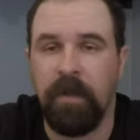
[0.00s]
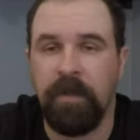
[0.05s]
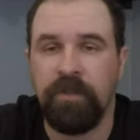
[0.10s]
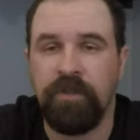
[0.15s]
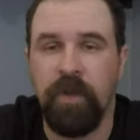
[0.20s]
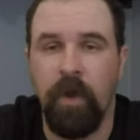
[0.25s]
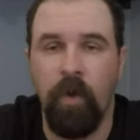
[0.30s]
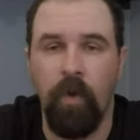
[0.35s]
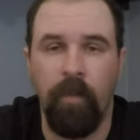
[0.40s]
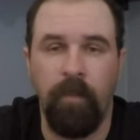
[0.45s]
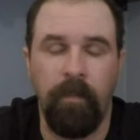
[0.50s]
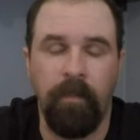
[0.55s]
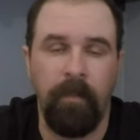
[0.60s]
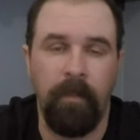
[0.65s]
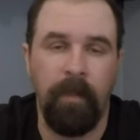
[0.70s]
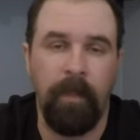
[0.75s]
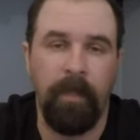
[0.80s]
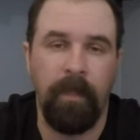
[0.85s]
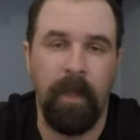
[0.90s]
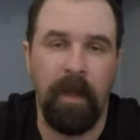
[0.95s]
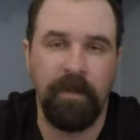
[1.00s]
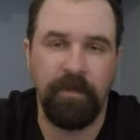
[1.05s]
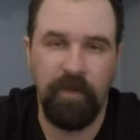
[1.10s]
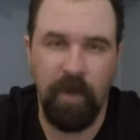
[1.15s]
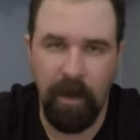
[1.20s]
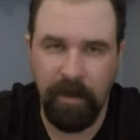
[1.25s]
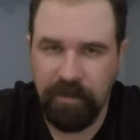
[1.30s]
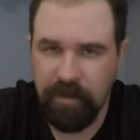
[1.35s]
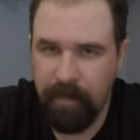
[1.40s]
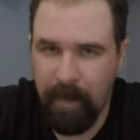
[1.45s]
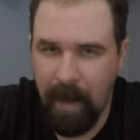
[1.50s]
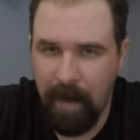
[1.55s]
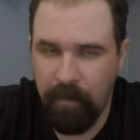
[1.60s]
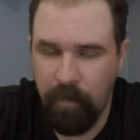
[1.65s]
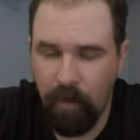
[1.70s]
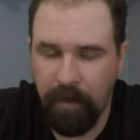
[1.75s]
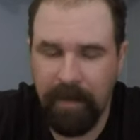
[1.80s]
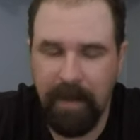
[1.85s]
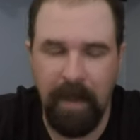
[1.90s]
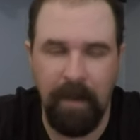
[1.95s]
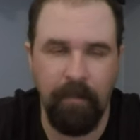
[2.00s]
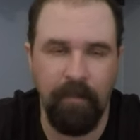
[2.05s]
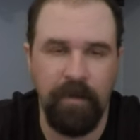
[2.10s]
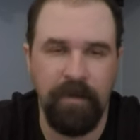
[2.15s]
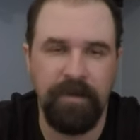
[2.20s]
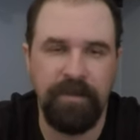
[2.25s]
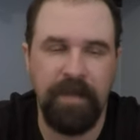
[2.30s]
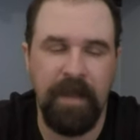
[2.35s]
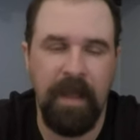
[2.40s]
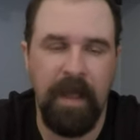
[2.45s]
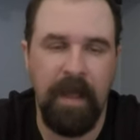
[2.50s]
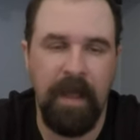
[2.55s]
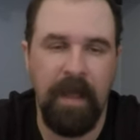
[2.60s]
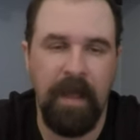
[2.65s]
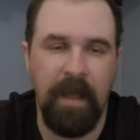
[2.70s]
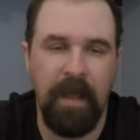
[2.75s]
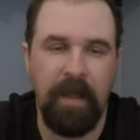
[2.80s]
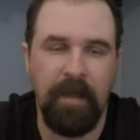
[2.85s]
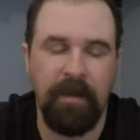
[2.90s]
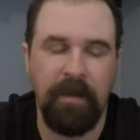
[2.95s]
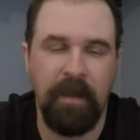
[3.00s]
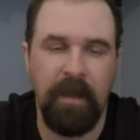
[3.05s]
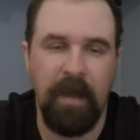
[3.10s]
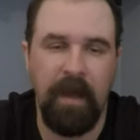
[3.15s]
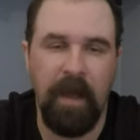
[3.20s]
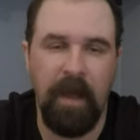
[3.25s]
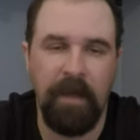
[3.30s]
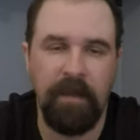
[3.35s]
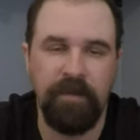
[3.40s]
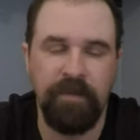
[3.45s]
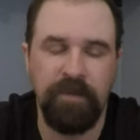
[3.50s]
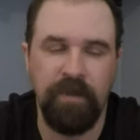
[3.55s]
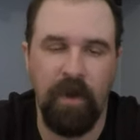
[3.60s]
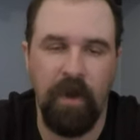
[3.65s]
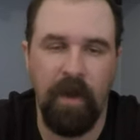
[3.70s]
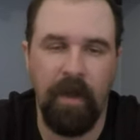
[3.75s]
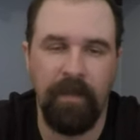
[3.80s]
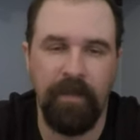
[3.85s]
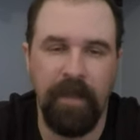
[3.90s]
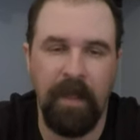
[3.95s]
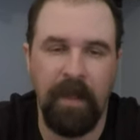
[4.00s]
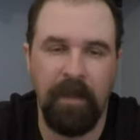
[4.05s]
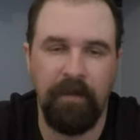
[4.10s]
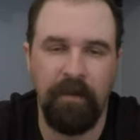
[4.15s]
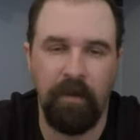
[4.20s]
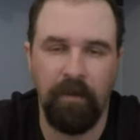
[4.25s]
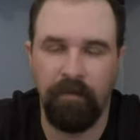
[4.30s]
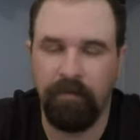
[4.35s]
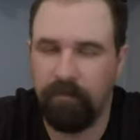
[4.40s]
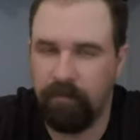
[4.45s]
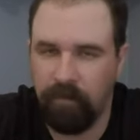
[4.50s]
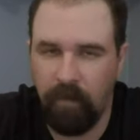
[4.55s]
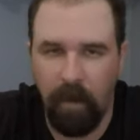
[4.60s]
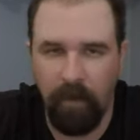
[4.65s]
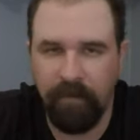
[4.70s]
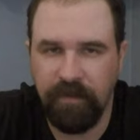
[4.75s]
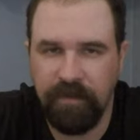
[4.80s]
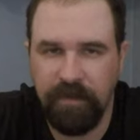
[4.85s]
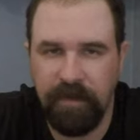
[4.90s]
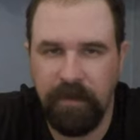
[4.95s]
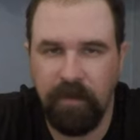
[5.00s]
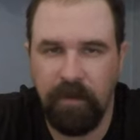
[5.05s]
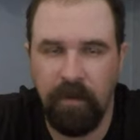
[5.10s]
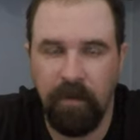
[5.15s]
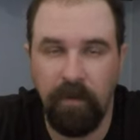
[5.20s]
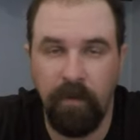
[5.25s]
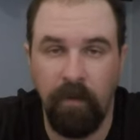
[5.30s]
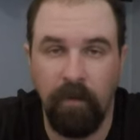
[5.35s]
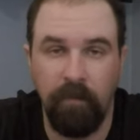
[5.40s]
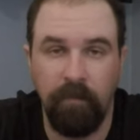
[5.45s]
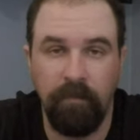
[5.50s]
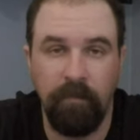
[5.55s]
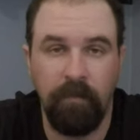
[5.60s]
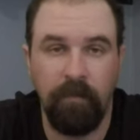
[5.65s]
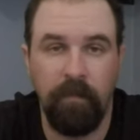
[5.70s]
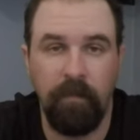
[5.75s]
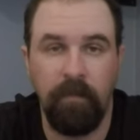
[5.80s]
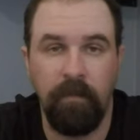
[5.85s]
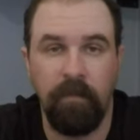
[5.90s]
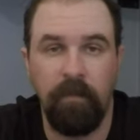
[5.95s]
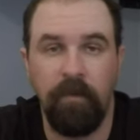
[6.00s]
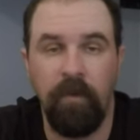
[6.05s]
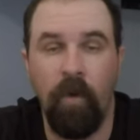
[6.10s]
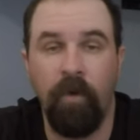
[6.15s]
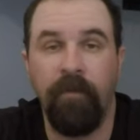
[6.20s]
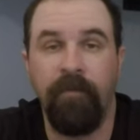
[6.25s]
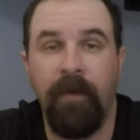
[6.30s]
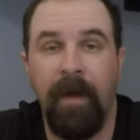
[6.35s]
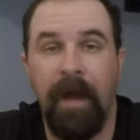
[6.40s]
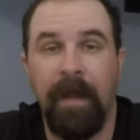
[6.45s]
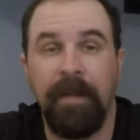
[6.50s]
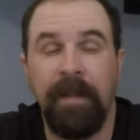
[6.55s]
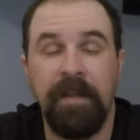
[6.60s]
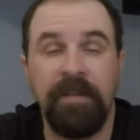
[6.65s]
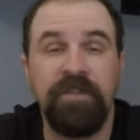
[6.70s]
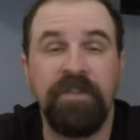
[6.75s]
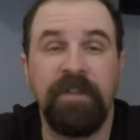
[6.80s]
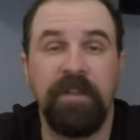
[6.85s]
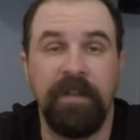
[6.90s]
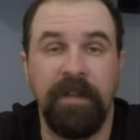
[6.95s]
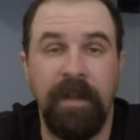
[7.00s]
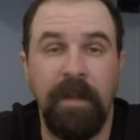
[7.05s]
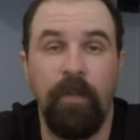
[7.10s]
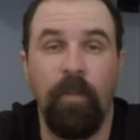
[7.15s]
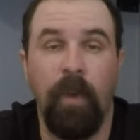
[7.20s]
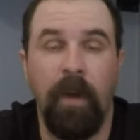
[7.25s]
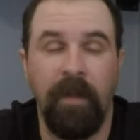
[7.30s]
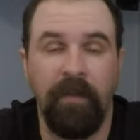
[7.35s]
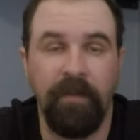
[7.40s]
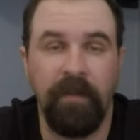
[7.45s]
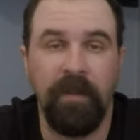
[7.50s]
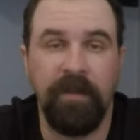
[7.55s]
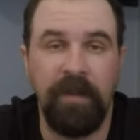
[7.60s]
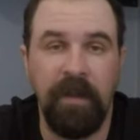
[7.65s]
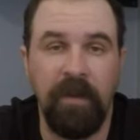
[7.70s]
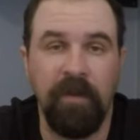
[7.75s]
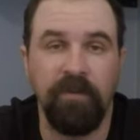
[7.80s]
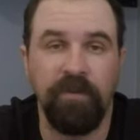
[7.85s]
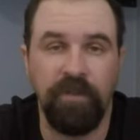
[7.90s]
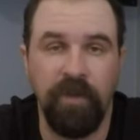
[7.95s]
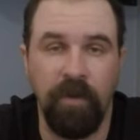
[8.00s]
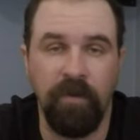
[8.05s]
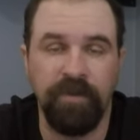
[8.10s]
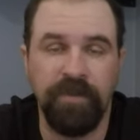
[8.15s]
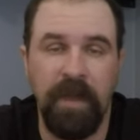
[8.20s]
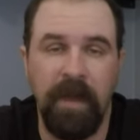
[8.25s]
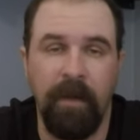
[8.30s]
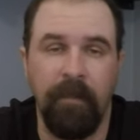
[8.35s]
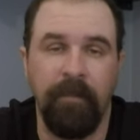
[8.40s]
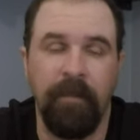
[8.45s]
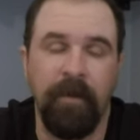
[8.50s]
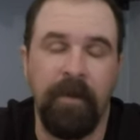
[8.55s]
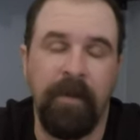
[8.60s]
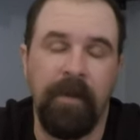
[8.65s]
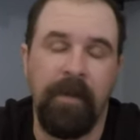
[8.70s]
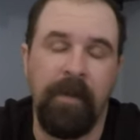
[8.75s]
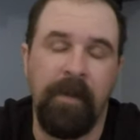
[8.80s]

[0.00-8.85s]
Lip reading: So I got spy point cameras, and I saw that, you know, obviously you're notified instantly when the deer shows up.